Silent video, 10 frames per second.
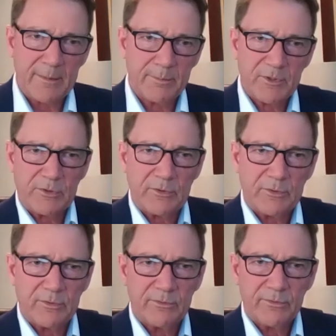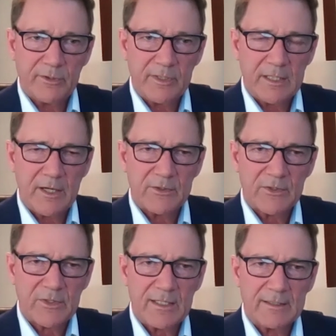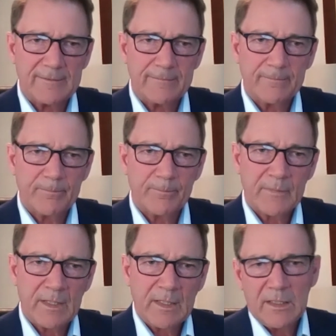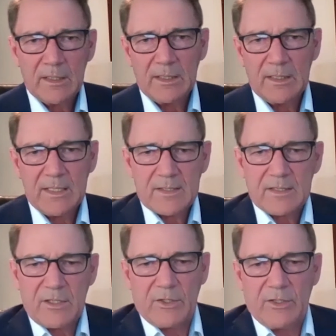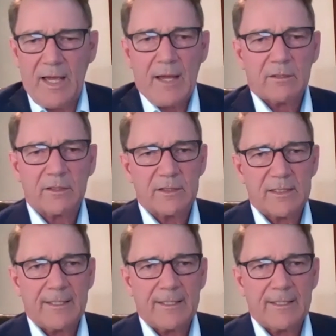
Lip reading: up to very large scale. As it turned out,